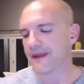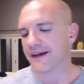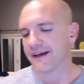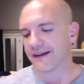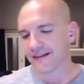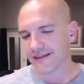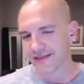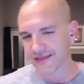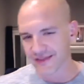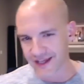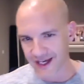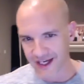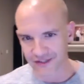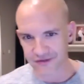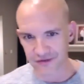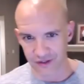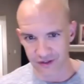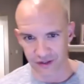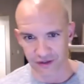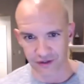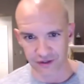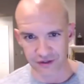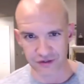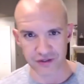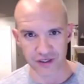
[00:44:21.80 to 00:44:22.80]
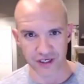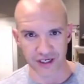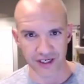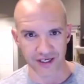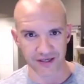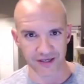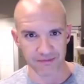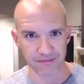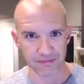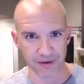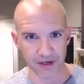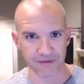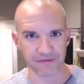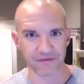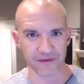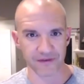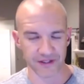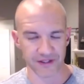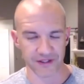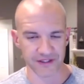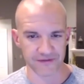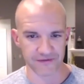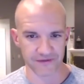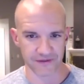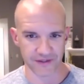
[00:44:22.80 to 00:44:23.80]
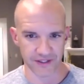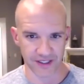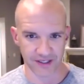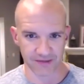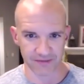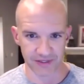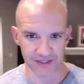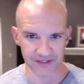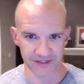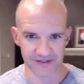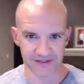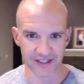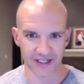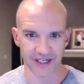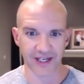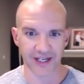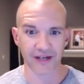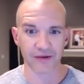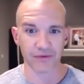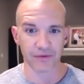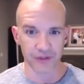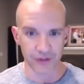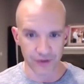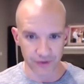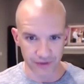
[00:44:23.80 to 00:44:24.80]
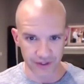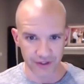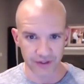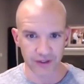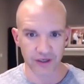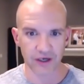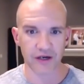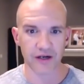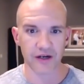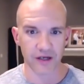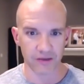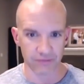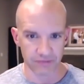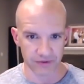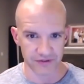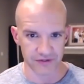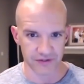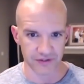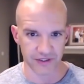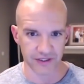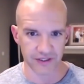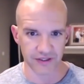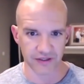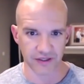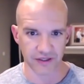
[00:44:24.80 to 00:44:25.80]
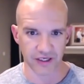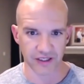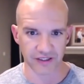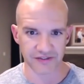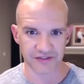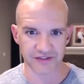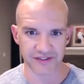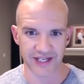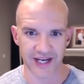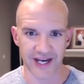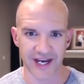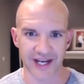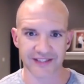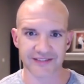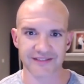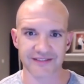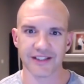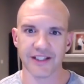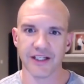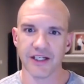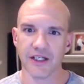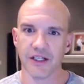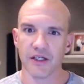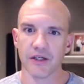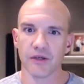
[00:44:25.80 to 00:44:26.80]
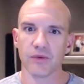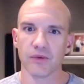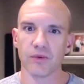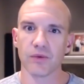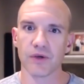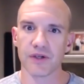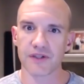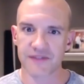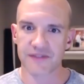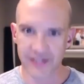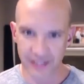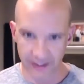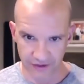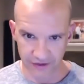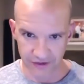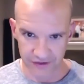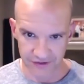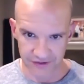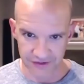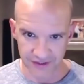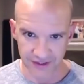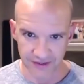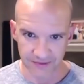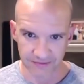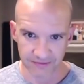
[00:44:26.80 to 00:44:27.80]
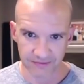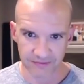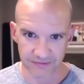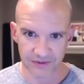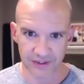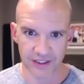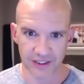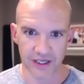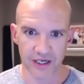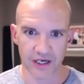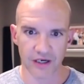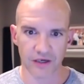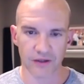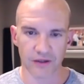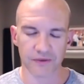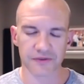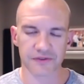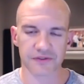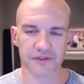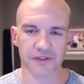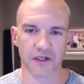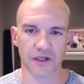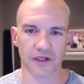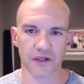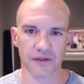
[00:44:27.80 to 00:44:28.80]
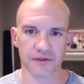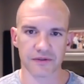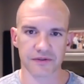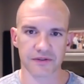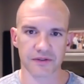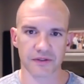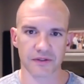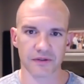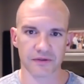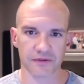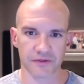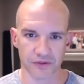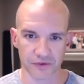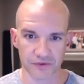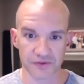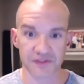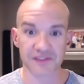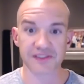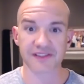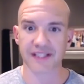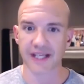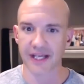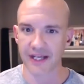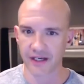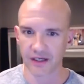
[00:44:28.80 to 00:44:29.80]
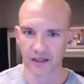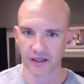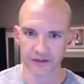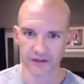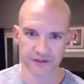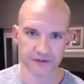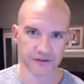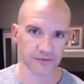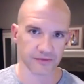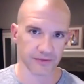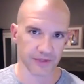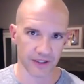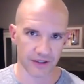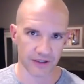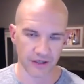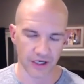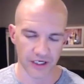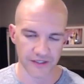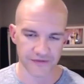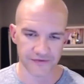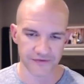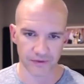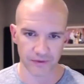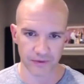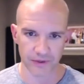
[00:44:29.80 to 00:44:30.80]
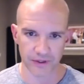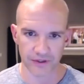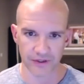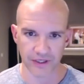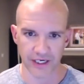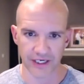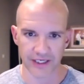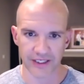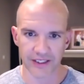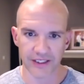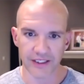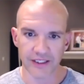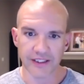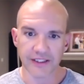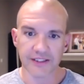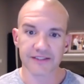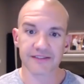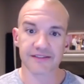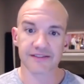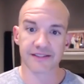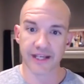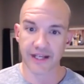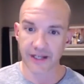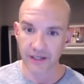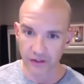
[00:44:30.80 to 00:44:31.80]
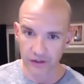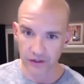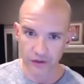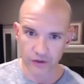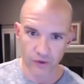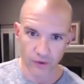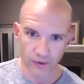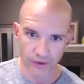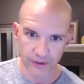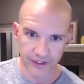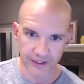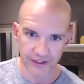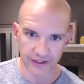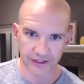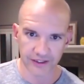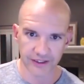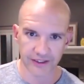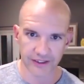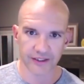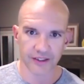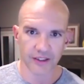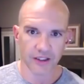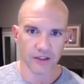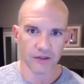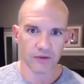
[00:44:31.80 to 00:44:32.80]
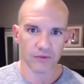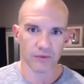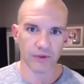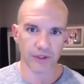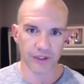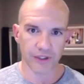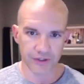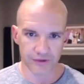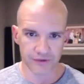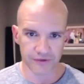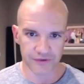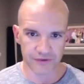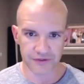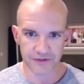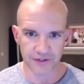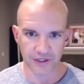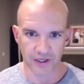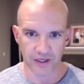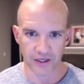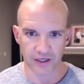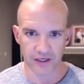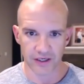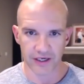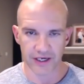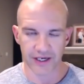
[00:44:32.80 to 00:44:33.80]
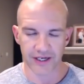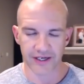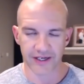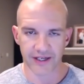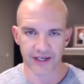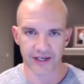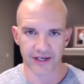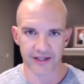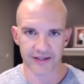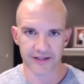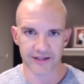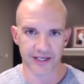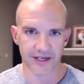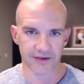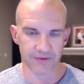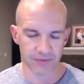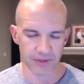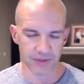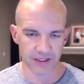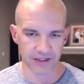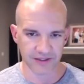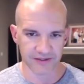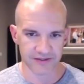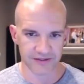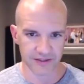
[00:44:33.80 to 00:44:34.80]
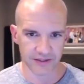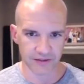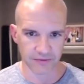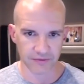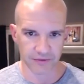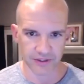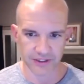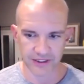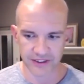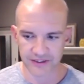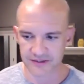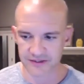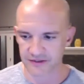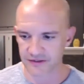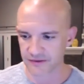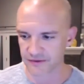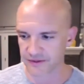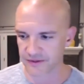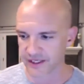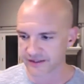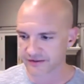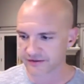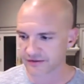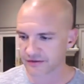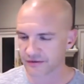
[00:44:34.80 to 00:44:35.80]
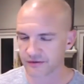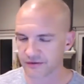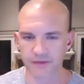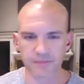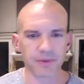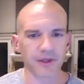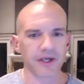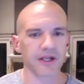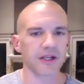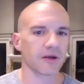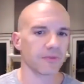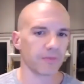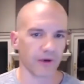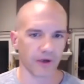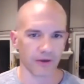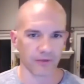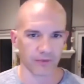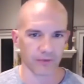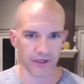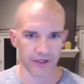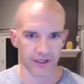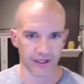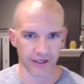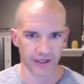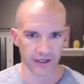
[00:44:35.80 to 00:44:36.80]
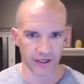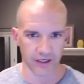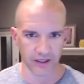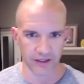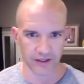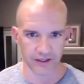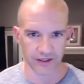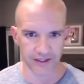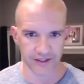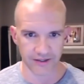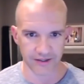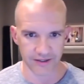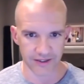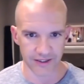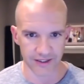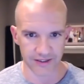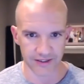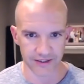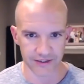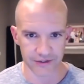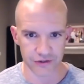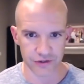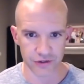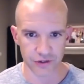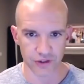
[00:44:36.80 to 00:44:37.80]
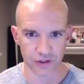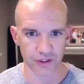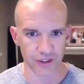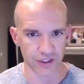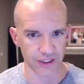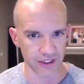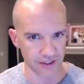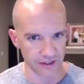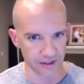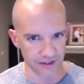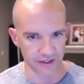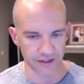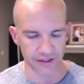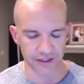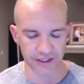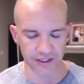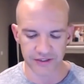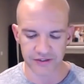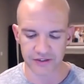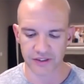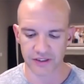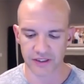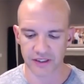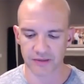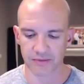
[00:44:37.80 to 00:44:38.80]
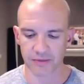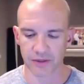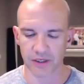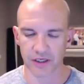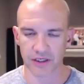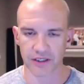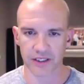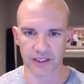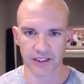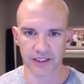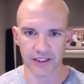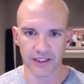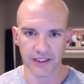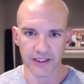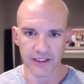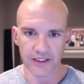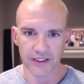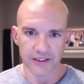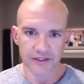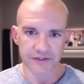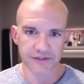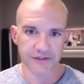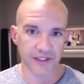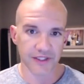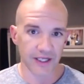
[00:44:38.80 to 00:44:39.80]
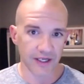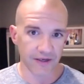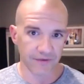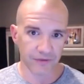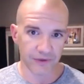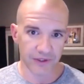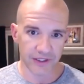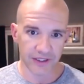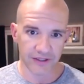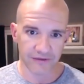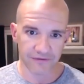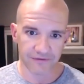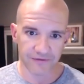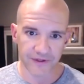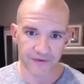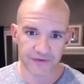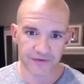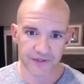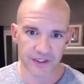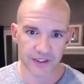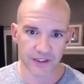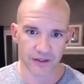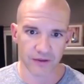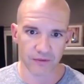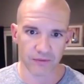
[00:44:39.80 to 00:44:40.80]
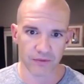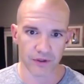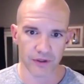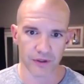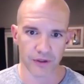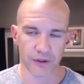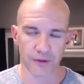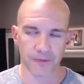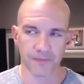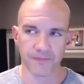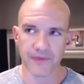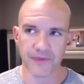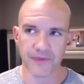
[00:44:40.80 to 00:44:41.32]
that's why I always try and buffer this for them and say, hey, when you hear our numbers and you hear our stats, we're 10 years deep. You know, mm-hmm. so so so scale. This would be a CrossFit word, right? Scale accordingly when you start. And, and I think everybody listening would need to do that too, depending upon where they are in, in this journey and their niche and their market. So, yeah, if we get 50 in a room,